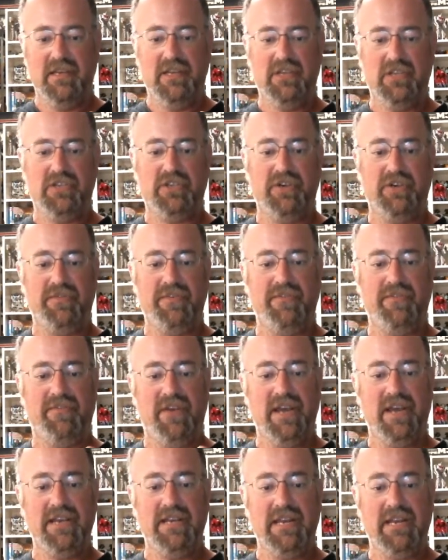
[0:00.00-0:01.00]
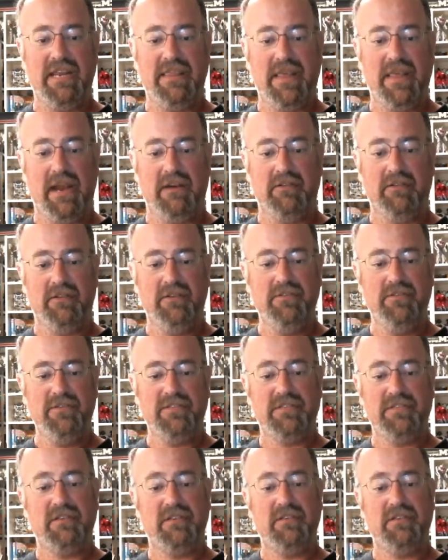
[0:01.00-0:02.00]
So if you find any that are
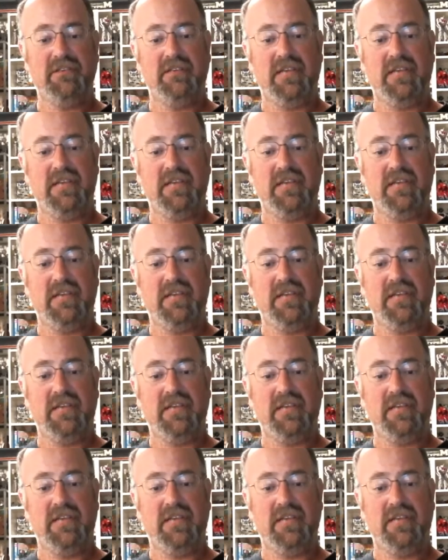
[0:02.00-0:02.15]
loose,